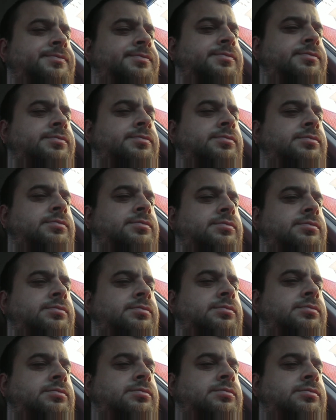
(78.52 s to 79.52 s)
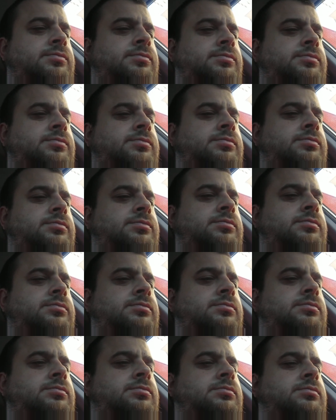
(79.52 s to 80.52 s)

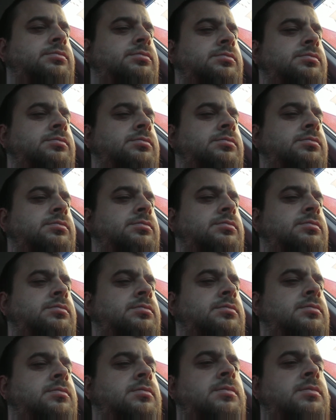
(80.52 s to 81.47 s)
(no one is talking)